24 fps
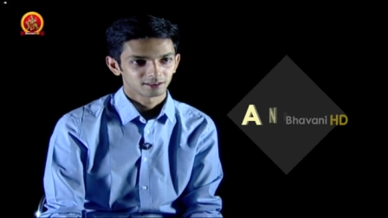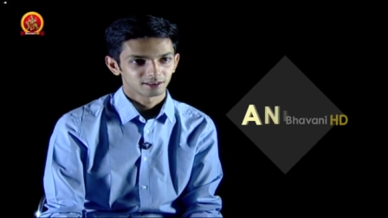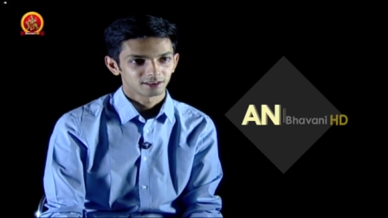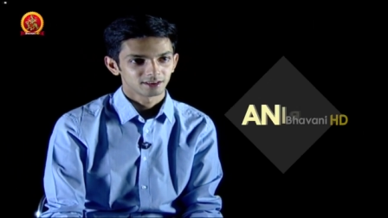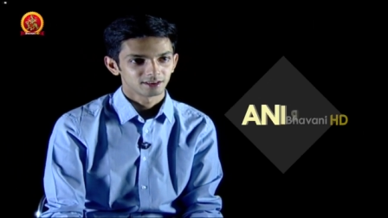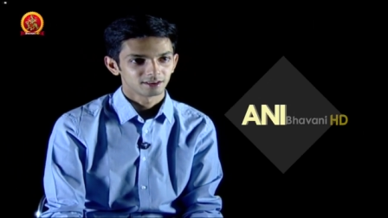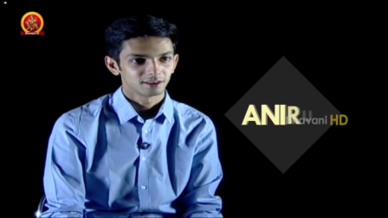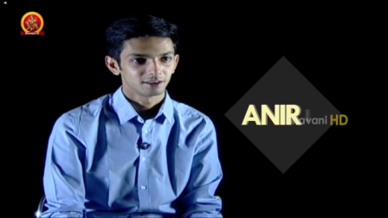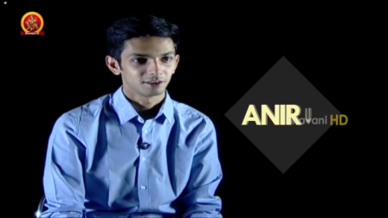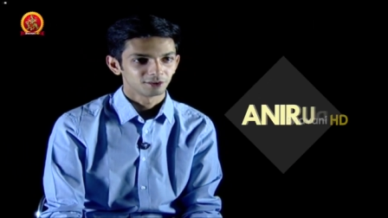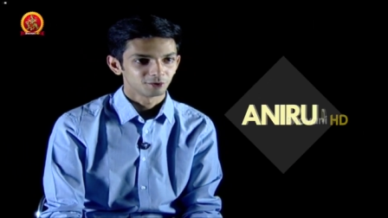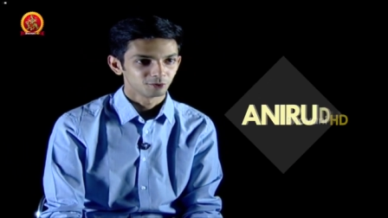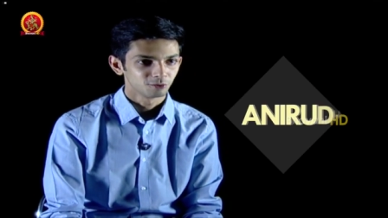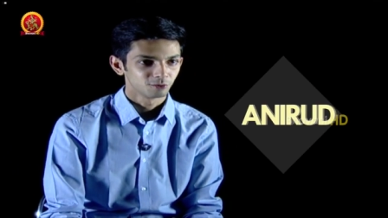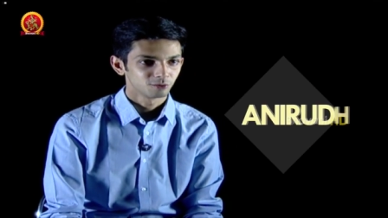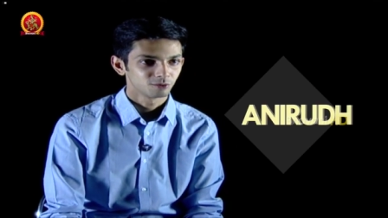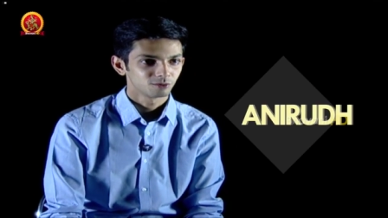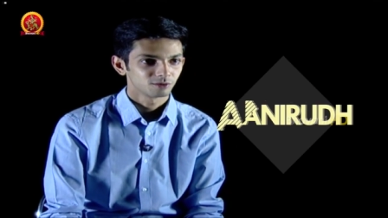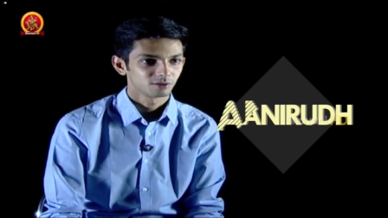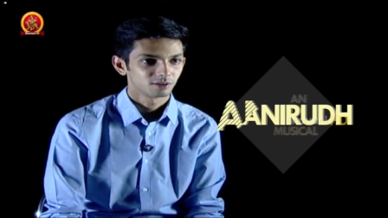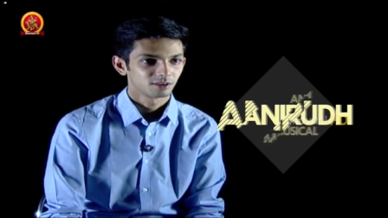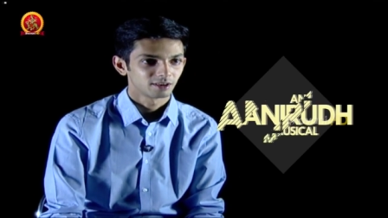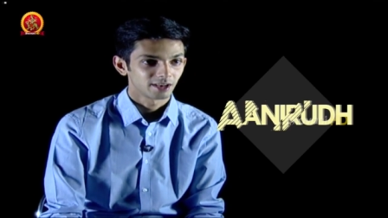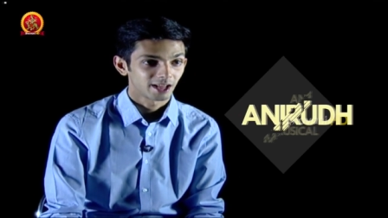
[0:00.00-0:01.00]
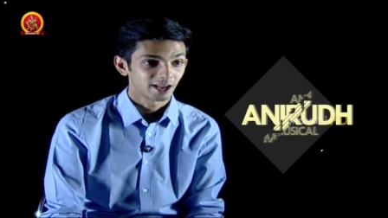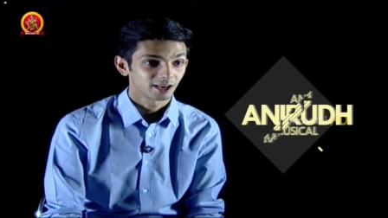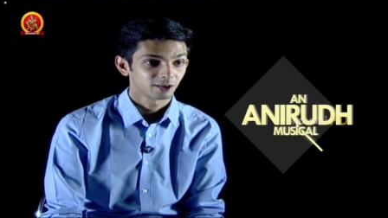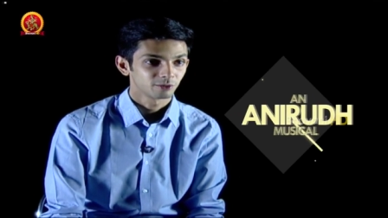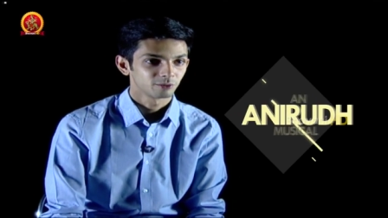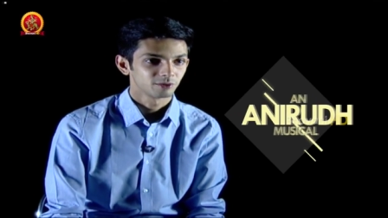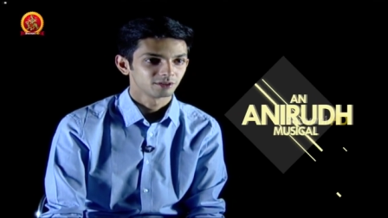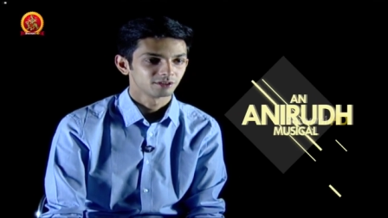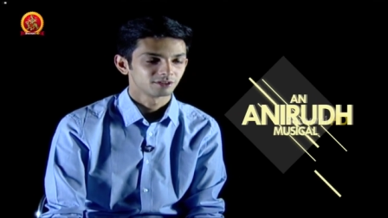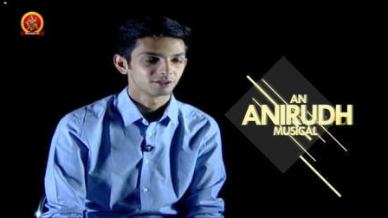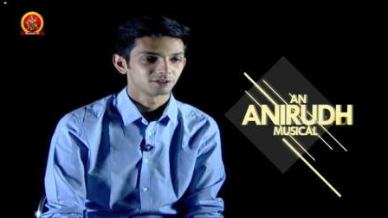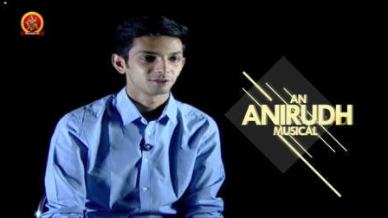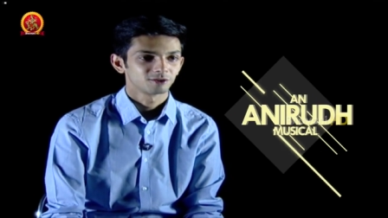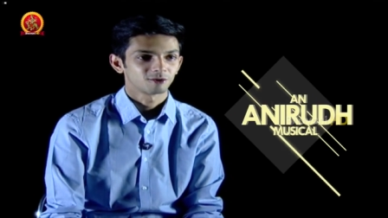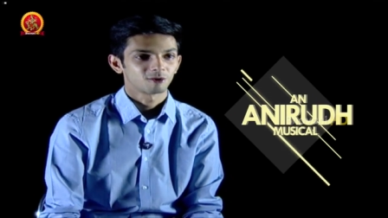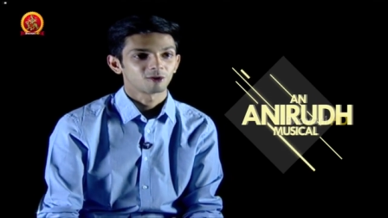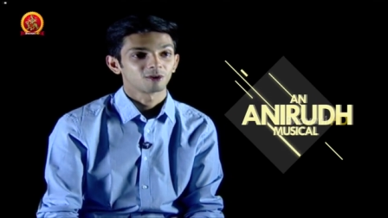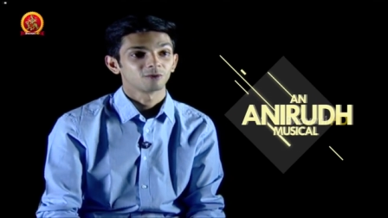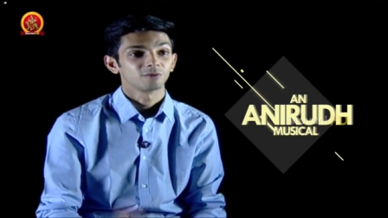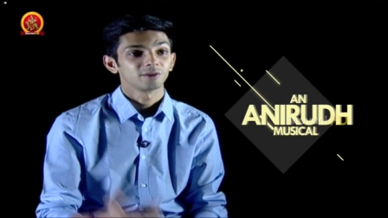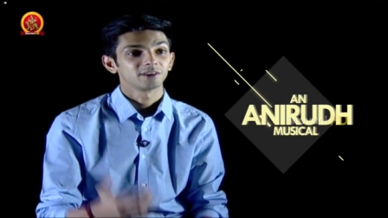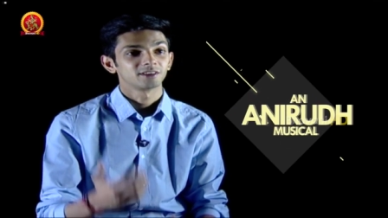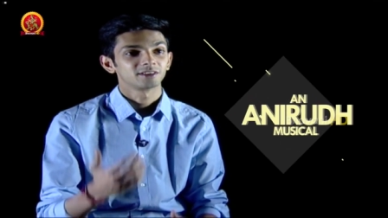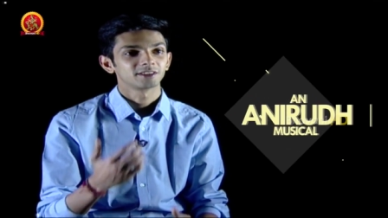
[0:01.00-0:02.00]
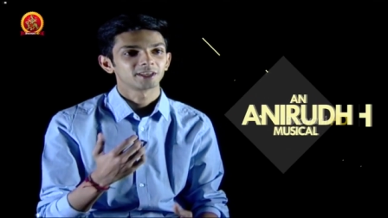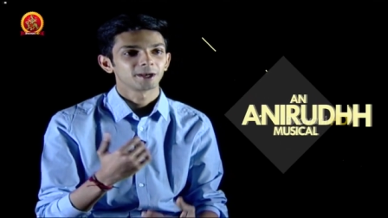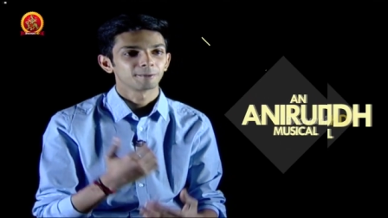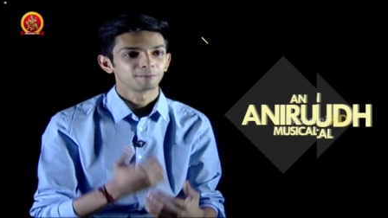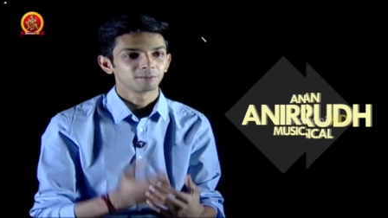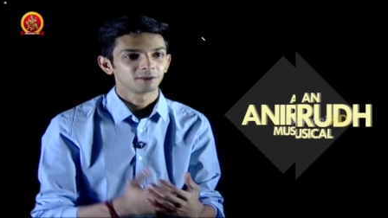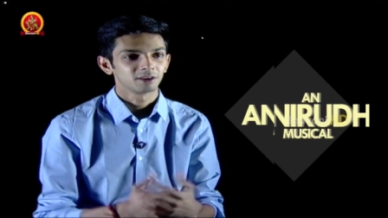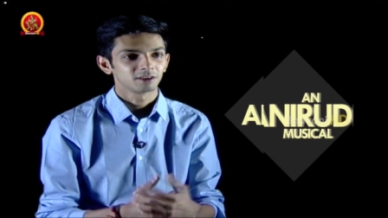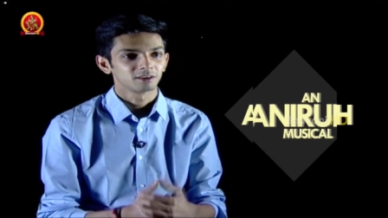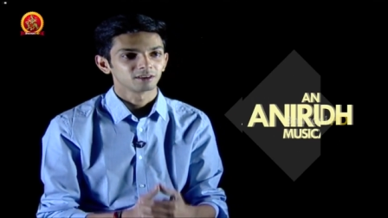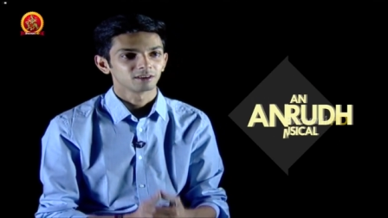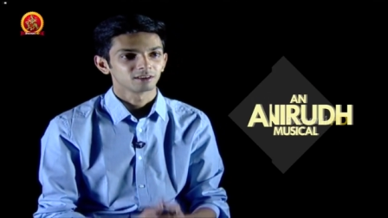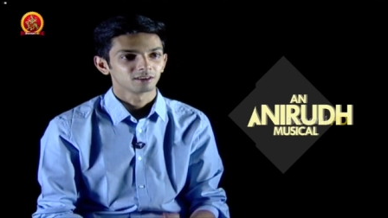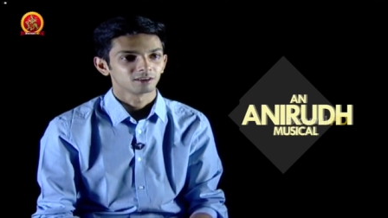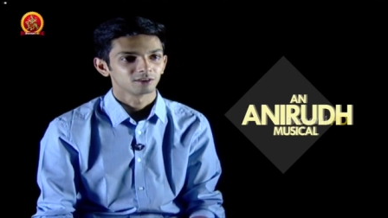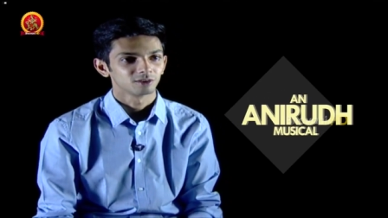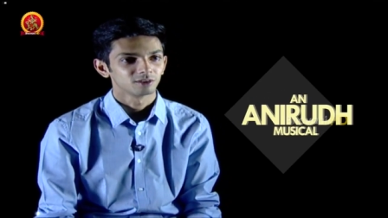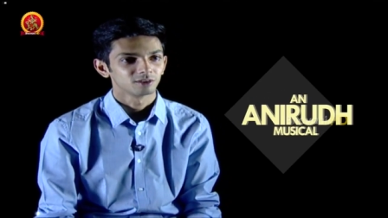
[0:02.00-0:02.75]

in a new language, you're always skeptical.